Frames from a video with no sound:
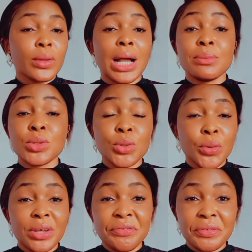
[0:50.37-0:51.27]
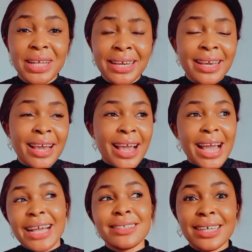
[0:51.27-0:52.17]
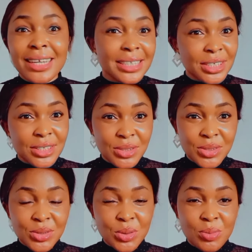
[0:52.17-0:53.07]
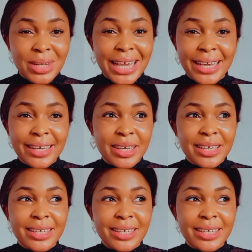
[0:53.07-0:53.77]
I'm so grateful. Like, I started this YouTube like